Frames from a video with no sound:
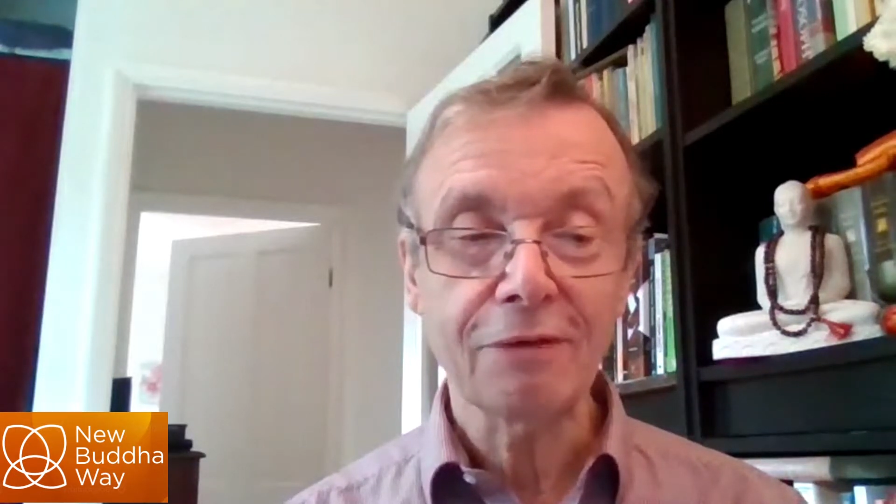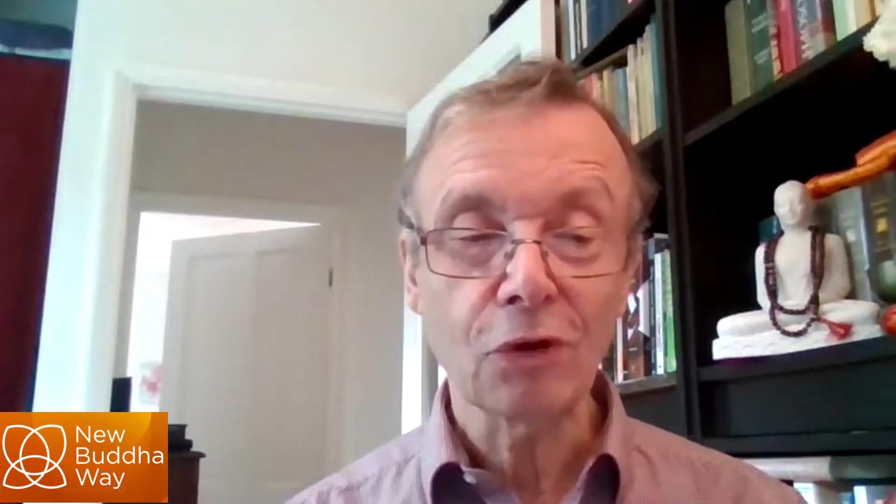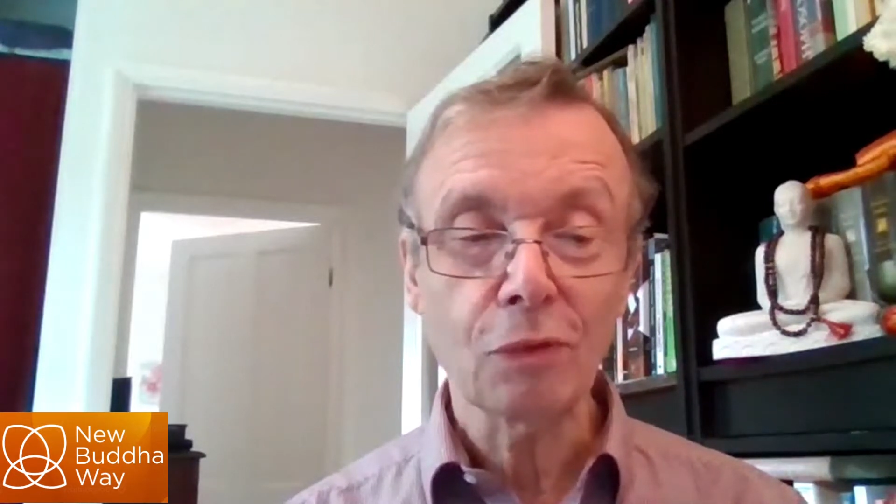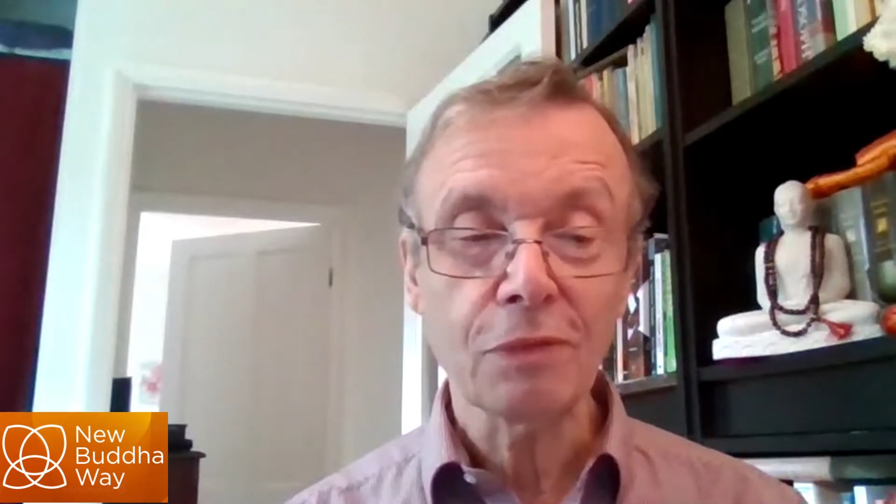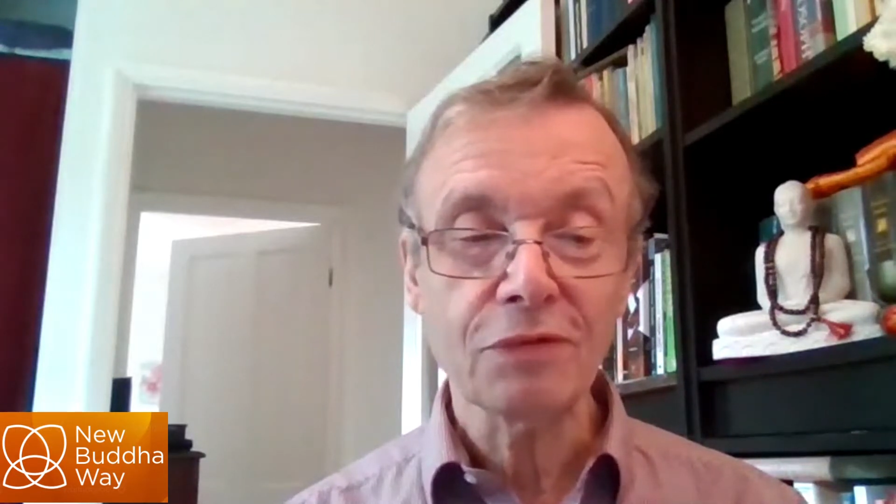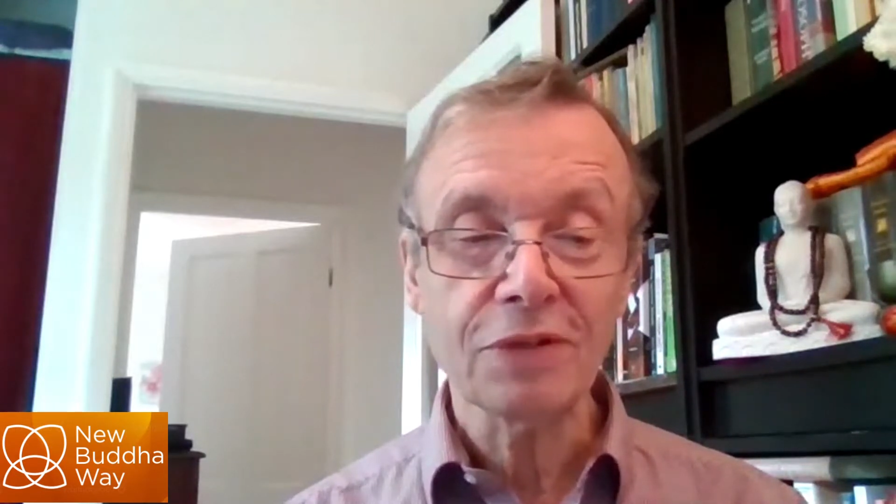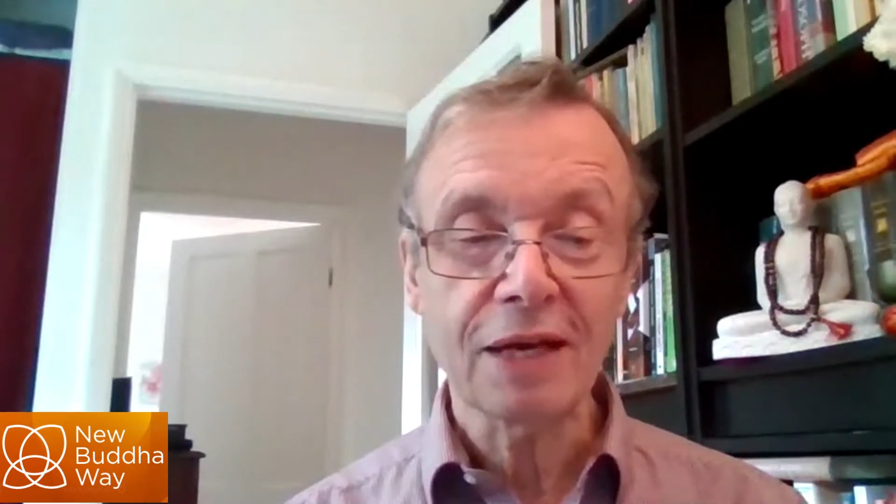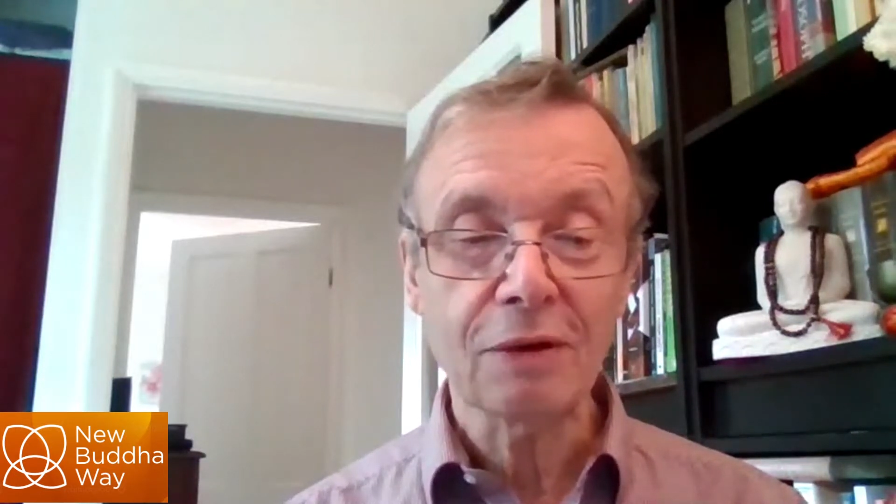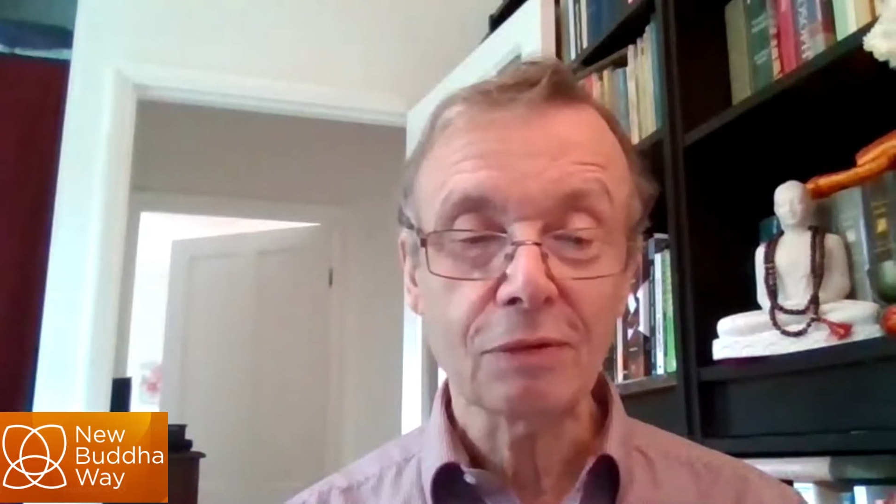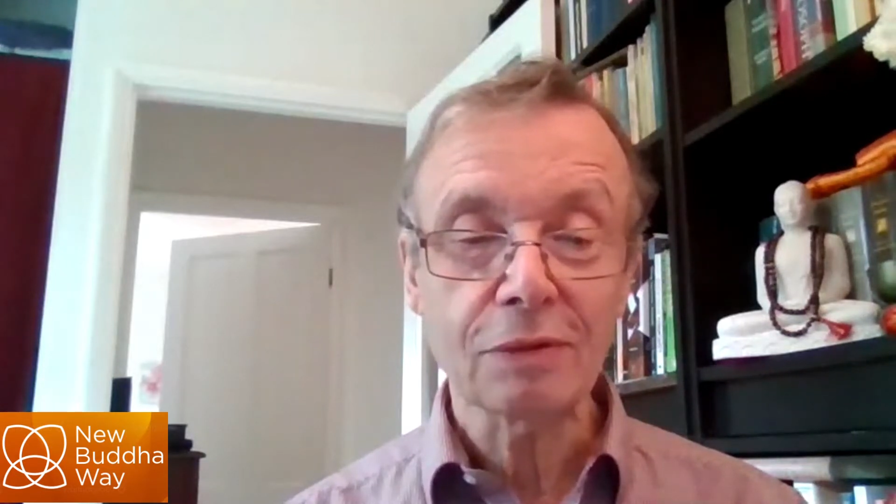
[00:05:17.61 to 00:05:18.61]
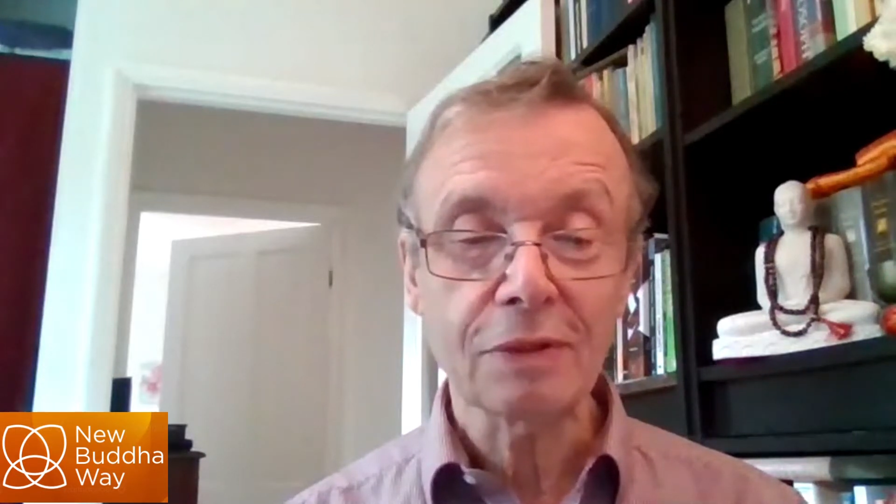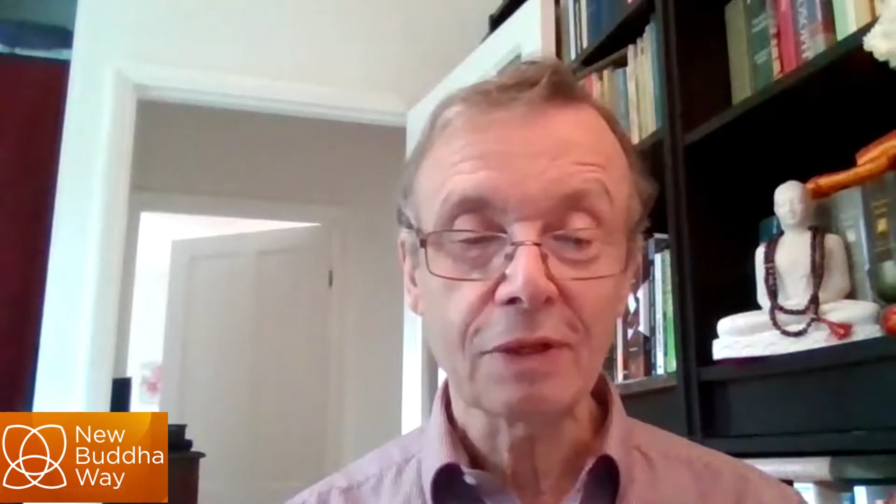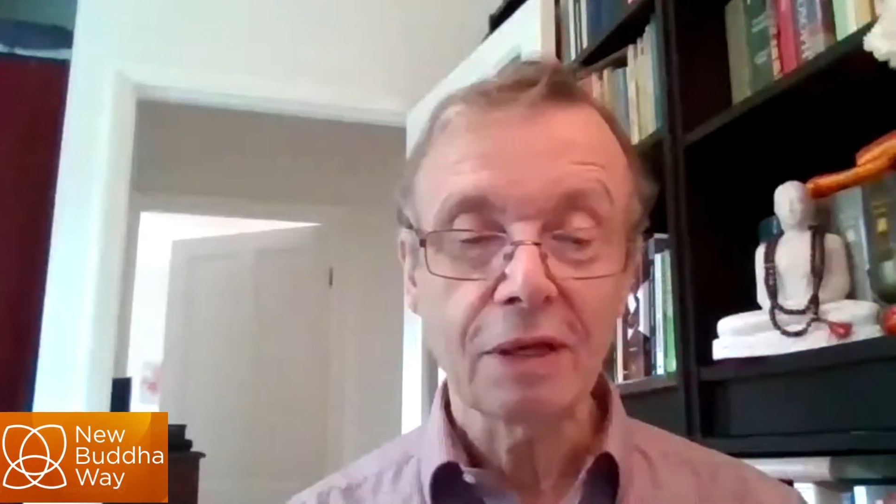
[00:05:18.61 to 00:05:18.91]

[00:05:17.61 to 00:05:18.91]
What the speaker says: volume of sound.